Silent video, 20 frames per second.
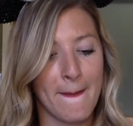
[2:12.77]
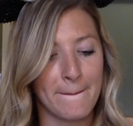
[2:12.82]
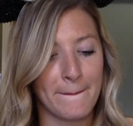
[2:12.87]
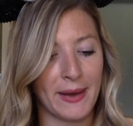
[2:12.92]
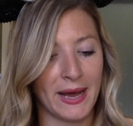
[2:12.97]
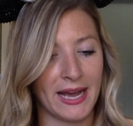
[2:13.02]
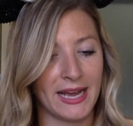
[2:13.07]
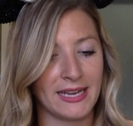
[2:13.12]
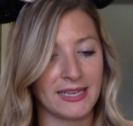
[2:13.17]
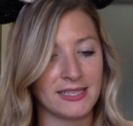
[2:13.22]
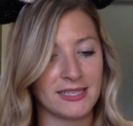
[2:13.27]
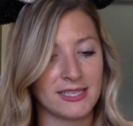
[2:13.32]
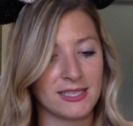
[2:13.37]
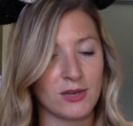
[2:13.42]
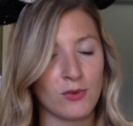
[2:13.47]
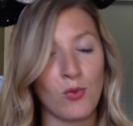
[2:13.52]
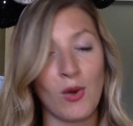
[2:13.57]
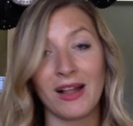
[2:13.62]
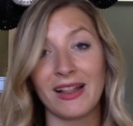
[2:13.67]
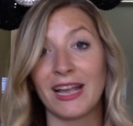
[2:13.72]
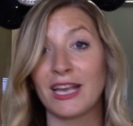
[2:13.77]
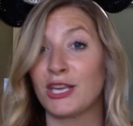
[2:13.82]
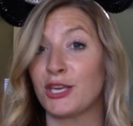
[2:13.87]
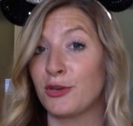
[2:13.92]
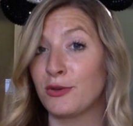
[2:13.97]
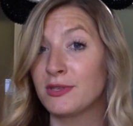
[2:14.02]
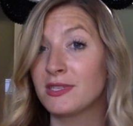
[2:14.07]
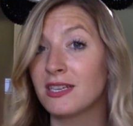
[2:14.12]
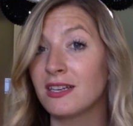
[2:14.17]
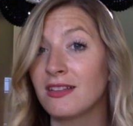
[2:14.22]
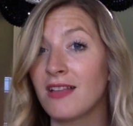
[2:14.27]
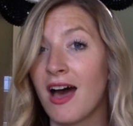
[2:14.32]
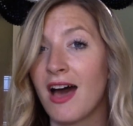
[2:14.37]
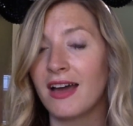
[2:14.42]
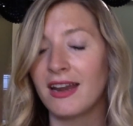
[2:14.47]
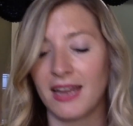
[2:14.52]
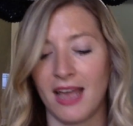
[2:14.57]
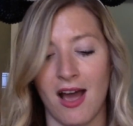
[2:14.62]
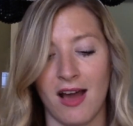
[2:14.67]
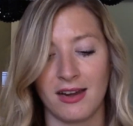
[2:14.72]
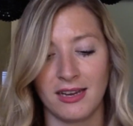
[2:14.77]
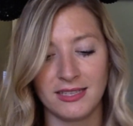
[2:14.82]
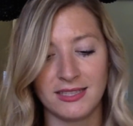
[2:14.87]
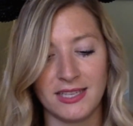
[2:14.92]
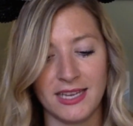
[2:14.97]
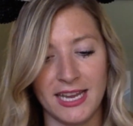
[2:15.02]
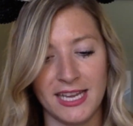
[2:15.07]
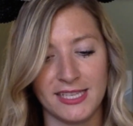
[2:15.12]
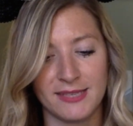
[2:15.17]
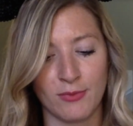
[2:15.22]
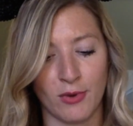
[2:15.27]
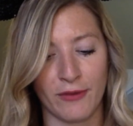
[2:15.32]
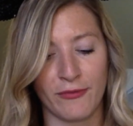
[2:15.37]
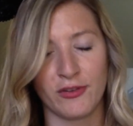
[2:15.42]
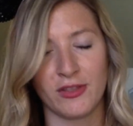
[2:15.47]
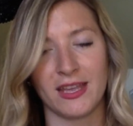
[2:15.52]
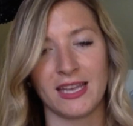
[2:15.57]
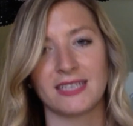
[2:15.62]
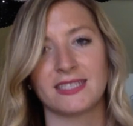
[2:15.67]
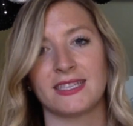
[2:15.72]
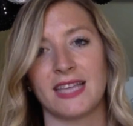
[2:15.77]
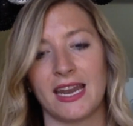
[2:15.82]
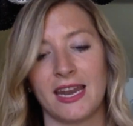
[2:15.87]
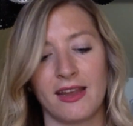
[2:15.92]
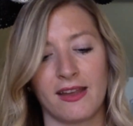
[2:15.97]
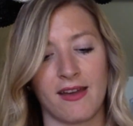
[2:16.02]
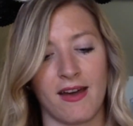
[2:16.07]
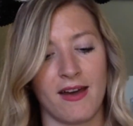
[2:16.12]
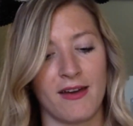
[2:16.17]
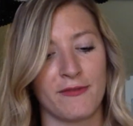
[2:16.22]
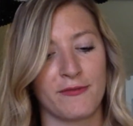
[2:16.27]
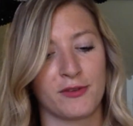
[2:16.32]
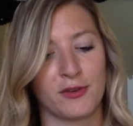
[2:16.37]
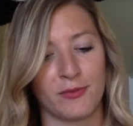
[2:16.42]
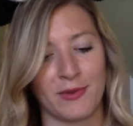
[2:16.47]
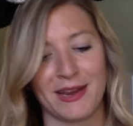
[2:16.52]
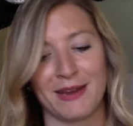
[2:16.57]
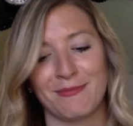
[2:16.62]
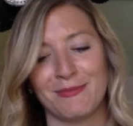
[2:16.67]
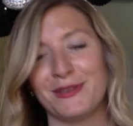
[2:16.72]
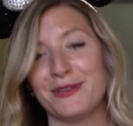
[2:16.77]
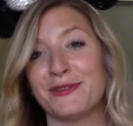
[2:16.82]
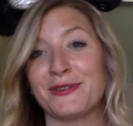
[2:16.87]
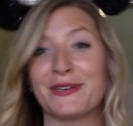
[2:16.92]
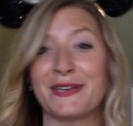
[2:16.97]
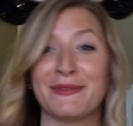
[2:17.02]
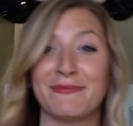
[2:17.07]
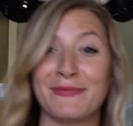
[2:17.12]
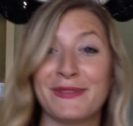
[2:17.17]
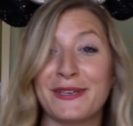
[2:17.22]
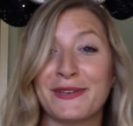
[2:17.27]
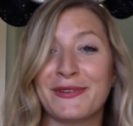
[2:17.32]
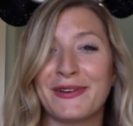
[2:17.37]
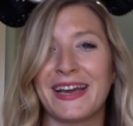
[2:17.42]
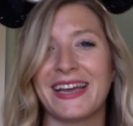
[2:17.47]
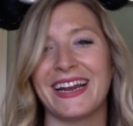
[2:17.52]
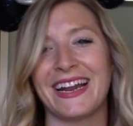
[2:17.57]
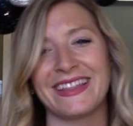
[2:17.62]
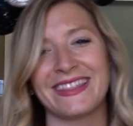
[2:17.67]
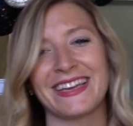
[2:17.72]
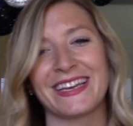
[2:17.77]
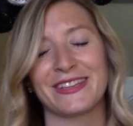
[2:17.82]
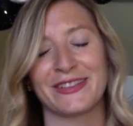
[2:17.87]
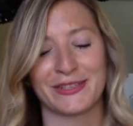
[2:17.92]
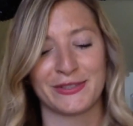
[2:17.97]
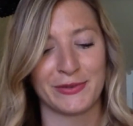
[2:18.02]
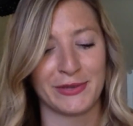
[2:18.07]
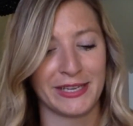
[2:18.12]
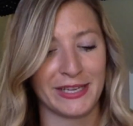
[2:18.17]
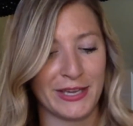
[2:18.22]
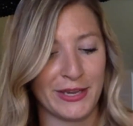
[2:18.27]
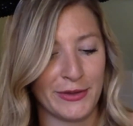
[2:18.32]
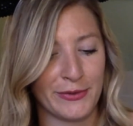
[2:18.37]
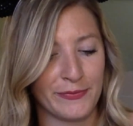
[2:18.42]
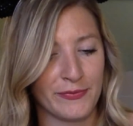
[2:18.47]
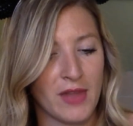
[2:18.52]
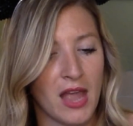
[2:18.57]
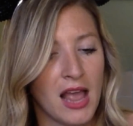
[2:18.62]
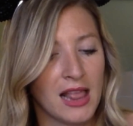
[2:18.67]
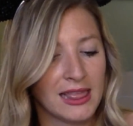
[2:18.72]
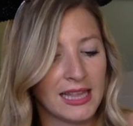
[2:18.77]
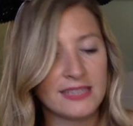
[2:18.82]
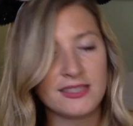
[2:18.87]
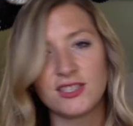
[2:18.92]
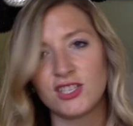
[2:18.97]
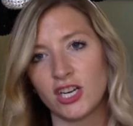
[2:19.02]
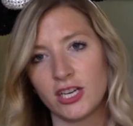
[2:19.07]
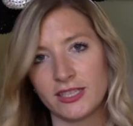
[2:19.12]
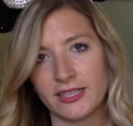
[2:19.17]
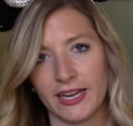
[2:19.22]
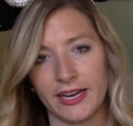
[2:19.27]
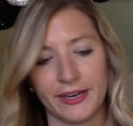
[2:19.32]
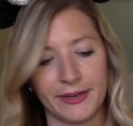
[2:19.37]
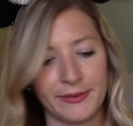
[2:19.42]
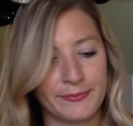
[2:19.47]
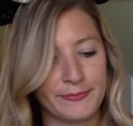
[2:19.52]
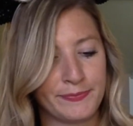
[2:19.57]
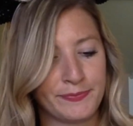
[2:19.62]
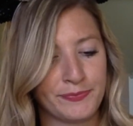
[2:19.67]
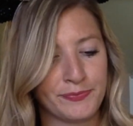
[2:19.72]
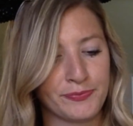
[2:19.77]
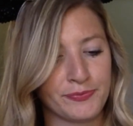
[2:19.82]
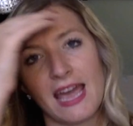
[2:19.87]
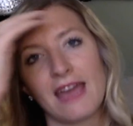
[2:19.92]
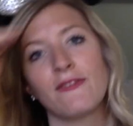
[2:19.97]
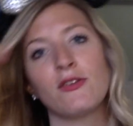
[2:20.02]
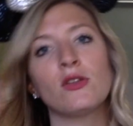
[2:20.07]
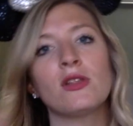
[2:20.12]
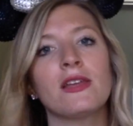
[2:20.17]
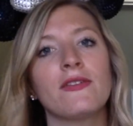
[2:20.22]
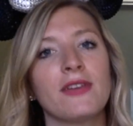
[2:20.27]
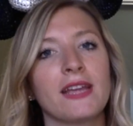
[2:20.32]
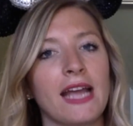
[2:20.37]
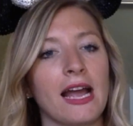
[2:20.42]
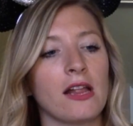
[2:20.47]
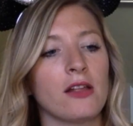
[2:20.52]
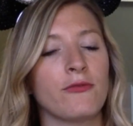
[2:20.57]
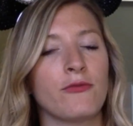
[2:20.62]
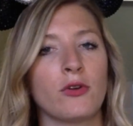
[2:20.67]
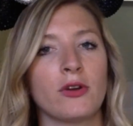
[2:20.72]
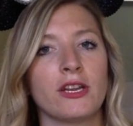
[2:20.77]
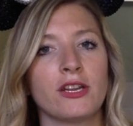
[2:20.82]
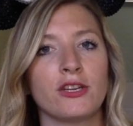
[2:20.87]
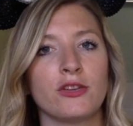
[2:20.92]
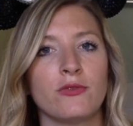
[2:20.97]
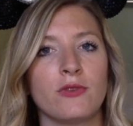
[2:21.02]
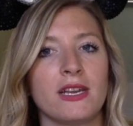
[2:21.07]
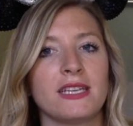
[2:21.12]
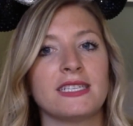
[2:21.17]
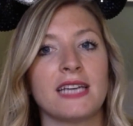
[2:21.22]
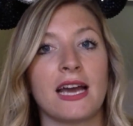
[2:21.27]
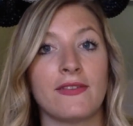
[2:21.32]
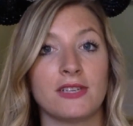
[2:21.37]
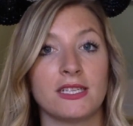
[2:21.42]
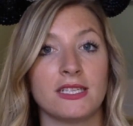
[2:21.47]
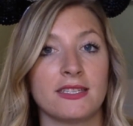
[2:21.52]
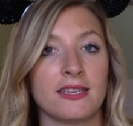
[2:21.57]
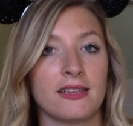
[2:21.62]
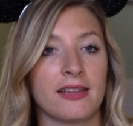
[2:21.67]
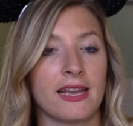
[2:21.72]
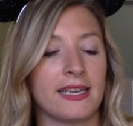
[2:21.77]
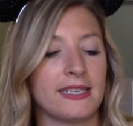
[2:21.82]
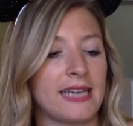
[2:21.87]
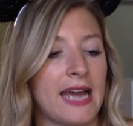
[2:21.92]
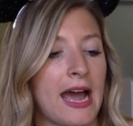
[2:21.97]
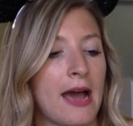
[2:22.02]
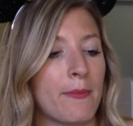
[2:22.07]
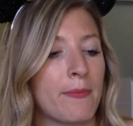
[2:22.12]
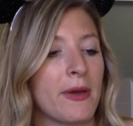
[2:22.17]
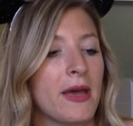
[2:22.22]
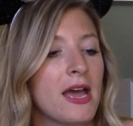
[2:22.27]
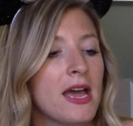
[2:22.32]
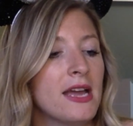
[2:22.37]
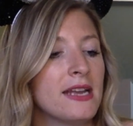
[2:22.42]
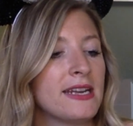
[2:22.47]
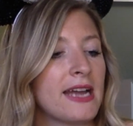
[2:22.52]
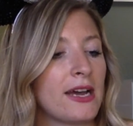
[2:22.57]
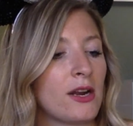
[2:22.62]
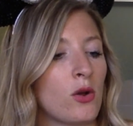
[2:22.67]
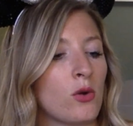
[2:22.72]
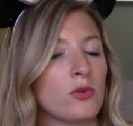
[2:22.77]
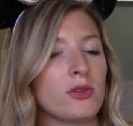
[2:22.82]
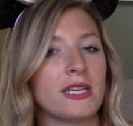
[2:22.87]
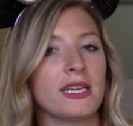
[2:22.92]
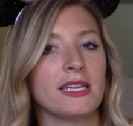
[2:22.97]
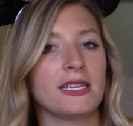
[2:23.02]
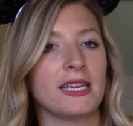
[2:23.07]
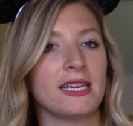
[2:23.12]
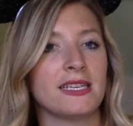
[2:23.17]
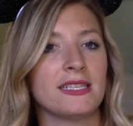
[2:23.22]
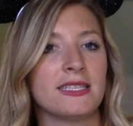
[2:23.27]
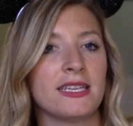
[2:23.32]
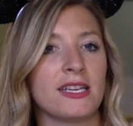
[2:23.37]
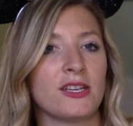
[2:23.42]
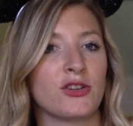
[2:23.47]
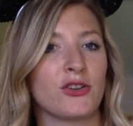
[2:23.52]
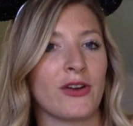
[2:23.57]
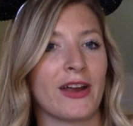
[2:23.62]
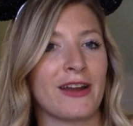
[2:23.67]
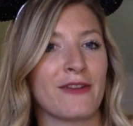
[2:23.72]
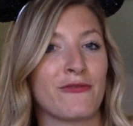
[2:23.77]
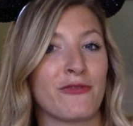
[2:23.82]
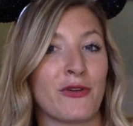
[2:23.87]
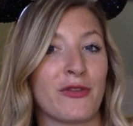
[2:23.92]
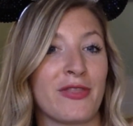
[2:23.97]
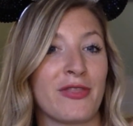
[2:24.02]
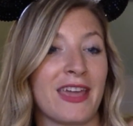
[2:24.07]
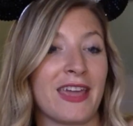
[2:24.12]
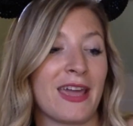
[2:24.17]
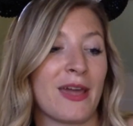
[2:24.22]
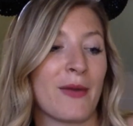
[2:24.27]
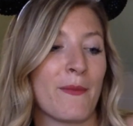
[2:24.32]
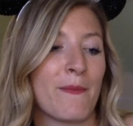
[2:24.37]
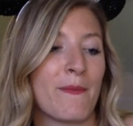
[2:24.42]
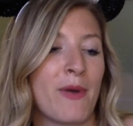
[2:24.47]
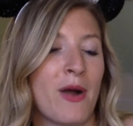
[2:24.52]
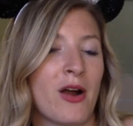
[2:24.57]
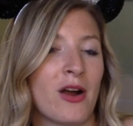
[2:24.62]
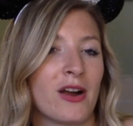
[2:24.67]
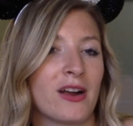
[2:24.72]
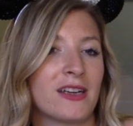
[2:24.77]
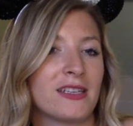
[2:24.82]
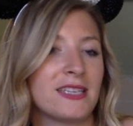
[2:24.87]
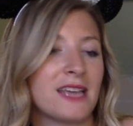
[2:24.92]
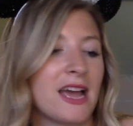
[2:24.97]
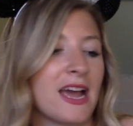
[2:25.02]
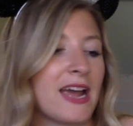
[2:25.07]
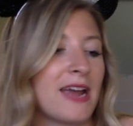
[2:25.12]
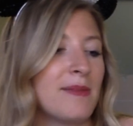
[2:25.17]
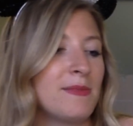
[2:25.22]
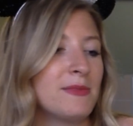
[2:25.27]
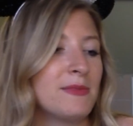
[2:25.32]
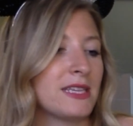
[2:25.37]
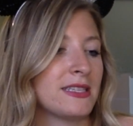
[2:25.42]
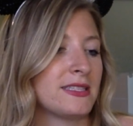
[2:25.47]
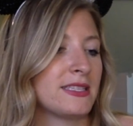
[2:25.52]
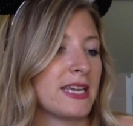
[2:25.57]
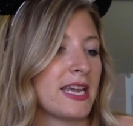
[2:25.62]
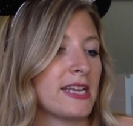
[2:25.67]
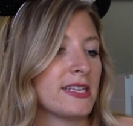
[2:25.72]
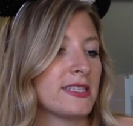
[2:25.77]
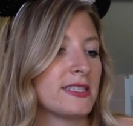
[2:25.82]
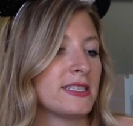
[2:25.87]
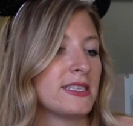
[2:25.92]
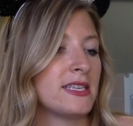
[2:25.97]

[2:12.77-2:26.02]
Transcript: but while I use it a lot, honestly, it's more for the aesthetic of green, blue, and I think it looks really cute. Let's start there. If you live in California, you need to have a Disneyland app. Not only is it great for the park times, let's see, it